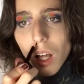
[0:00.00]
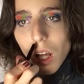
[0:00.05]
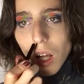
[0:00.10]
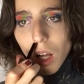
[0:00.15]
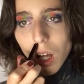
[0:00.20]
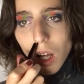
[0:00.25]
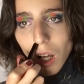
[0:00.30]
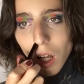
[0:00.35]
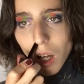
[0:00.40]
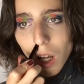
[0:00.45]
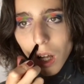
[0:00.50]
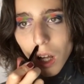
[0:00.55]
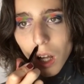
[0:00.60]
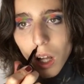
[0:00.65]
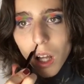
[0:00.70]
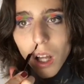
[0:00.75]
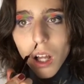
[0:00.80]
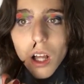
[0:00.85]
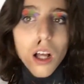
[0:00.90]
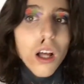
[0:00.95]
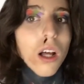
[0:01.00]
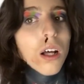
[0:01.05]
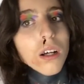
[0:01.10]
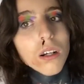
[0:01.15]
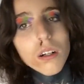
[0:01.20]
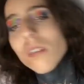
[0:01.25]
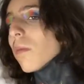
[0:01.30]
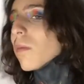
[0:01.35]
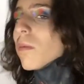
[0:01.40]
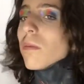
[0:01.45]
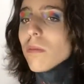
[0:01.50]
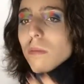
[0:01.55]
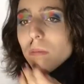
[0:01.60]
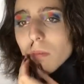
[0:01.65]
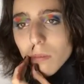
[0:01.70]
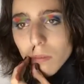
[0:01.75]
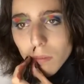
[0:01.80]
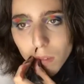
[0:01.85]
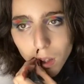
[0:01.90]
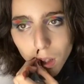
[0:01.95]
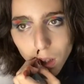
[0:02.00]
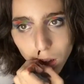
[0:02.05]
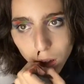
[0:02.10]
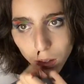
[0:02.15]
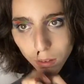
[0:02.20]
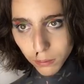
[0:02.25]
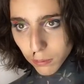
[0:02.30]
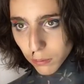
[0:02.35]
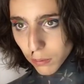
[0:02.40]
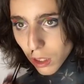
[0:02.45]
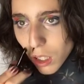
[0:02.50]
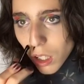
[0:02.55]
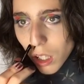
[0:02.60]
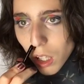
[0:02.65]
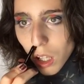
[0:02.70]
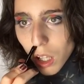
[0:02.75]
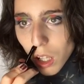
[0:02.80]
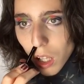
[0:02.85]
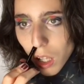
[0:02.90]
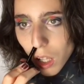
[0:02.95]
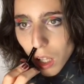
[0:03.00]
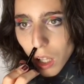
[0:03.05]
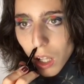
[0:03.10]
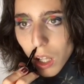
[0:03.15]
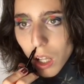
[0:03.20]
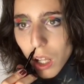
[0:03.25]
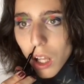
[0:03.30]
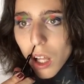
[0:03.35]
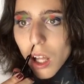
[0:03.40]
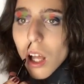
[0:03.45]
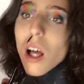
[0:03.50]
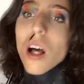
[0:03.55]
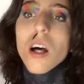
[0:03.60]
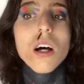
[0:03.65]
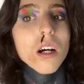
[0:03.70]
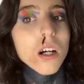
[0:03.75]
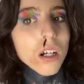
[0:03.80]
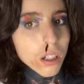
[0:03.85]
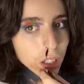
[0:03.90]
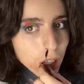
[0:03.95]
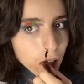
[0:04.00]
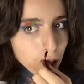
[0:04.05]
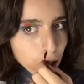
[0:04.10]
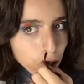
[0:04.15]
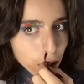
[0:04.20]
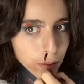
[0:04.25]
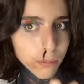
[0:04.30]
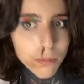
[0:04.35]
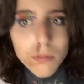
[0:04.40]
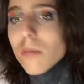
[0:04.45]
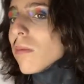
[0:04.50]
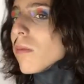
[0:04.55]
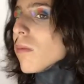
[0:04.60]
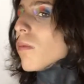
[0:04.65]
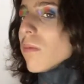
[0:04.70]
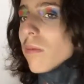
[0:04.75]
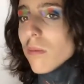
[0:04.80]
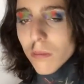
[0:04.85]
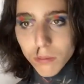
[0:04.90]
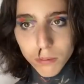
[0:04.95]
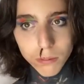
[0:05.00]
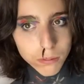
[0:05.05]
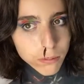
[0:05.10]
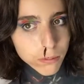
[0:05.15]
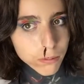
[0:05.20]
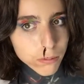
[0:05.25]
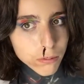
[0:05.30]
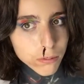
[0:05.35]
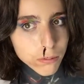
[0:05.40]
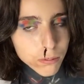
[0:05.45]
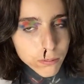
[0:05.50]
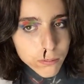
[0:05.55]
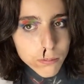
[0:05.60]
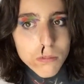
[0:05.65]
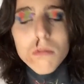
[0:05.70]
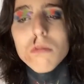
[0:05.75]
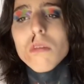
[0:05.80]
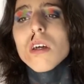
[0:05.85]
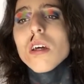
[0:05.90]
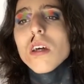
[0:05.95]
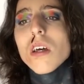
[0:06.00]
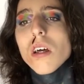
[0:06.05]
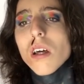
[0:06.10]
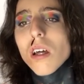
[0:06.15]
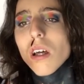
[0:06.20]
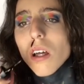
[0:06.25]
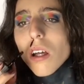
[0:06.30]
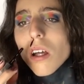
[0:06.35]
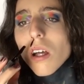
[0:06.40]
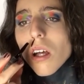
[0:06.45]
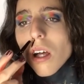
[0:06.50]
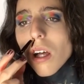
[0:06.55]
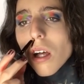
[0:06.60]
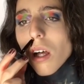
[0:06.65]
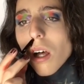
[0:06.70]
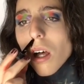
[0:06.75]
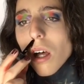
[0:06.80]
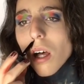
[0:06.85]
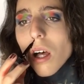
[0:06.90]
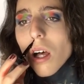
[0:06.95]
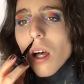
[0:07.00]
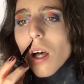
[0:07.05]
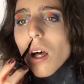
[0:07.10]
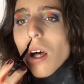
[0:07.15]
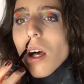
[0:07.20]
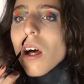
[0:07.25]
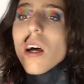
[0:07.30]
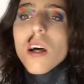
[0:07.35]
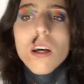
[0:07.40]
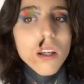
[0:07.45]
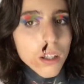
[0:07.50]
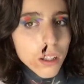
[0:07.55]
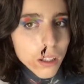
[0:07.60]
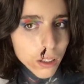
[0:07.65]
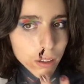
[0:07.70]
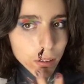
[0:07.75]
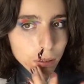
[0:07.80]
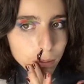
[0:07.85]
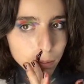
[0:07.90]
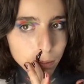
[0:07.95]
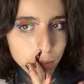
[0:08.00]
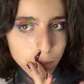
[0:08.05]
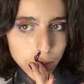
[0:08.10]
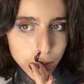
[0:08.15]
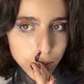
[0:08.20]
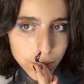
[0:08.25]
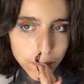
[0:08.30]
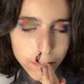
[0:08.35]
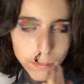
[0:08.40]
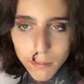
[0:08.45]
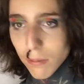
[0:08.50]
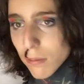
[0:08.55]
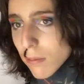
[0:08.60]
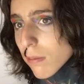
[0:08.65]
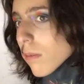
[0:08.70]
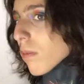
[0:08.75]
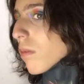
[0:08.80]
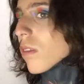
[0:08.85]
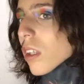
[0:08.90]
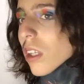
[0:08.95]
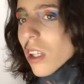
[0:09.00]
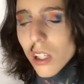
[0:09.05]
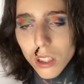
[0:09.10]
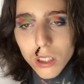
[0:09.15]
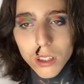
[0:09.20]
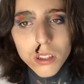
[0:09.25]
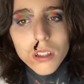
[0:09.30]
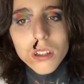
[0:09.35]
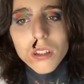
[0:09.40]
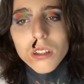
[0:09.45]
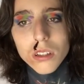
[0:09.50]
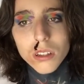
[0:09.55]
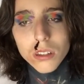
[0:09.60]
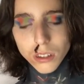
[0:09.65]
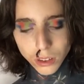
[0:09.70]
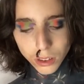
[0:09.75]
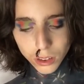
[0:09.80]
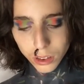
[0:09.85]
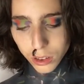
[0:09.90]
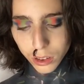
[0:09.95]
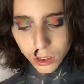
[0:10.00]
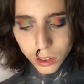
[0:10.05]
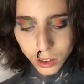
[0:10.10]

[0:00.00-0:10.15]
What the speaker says: And of course, it will not be a Stranger Things tutorial without Eleven's famous bloody nose. I am using Mehron's coagulated blood